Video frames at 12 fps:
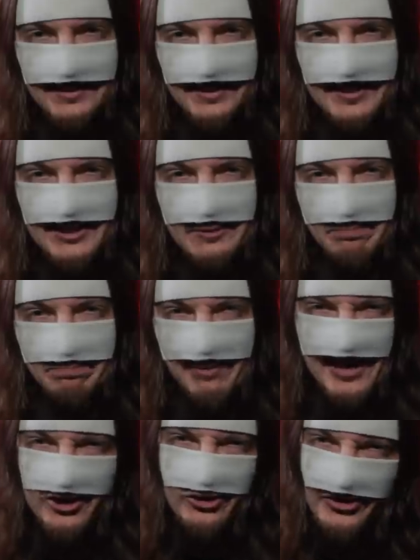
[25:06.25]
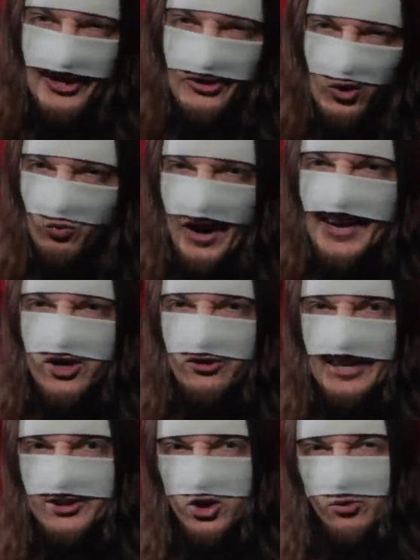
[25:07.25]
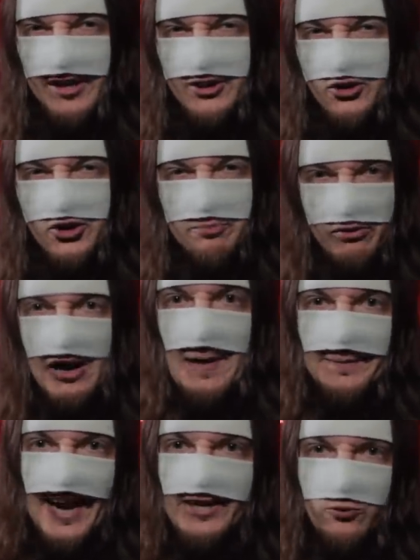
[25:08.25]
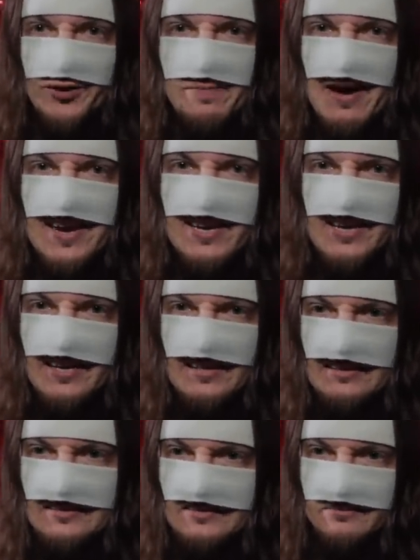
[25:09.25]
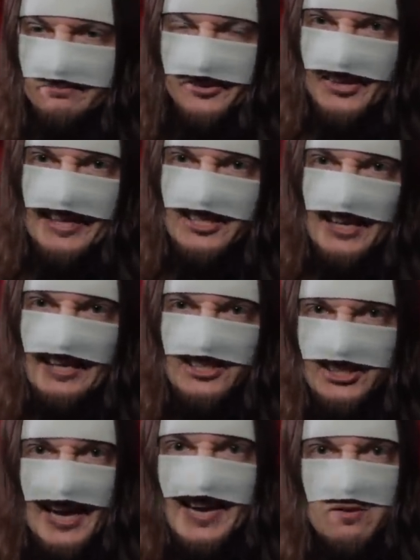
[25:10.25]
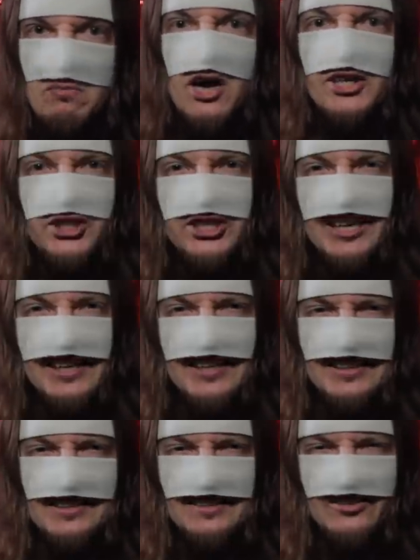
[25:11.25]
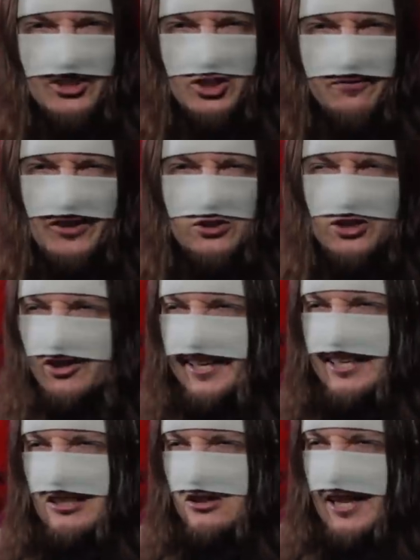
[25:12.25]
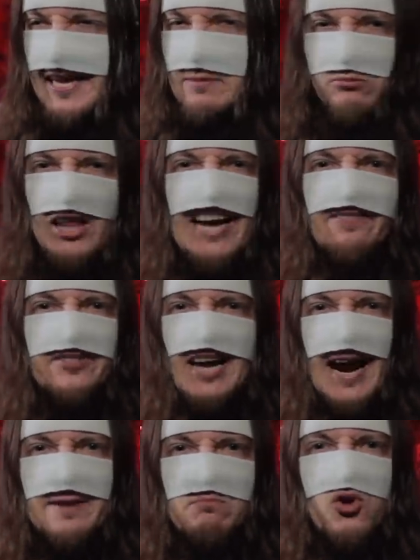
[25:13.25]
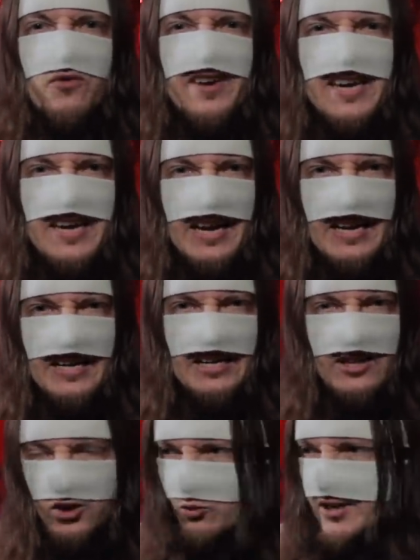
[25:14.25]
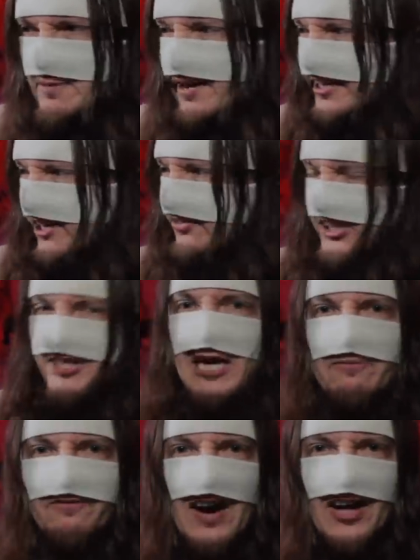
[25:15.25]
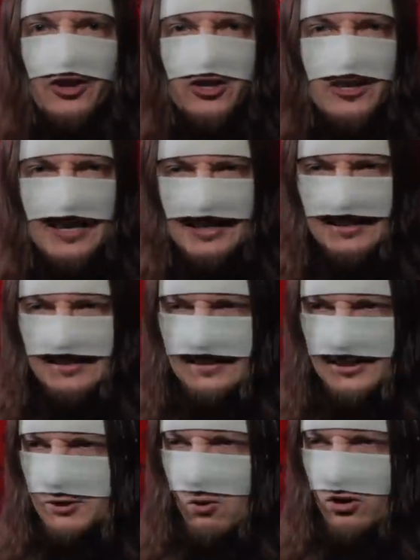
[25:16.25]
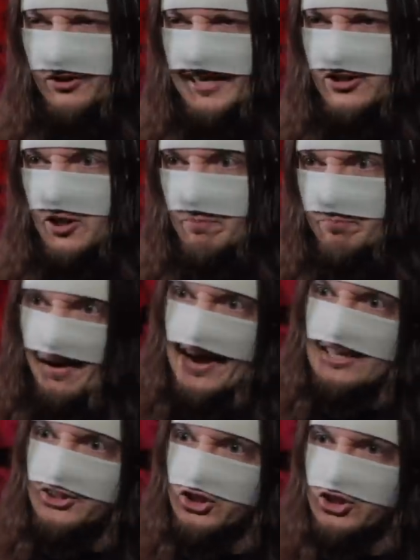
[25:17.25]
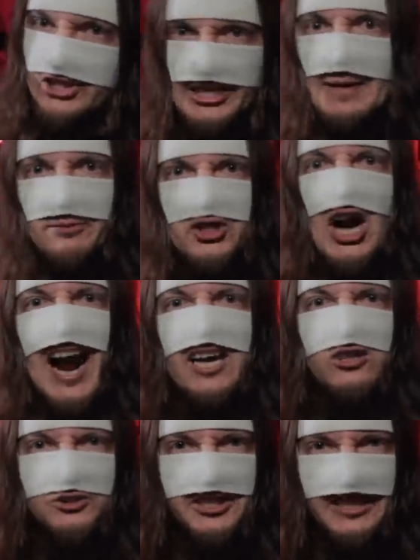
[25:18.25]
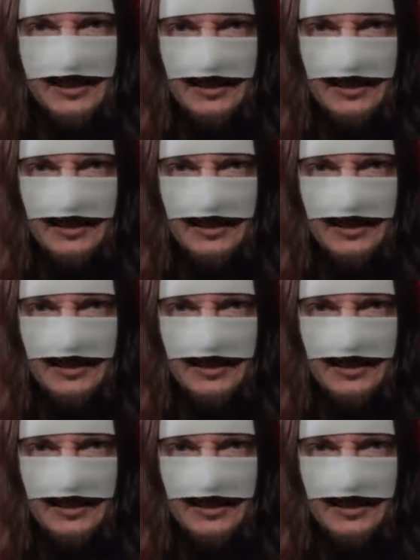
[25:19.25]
It's better than the writer and director's Prom Night remake, but that's not saying much. This feels like a lame Lifetime movie. The remake of The Stepfather is more like The Bastard Stepchild.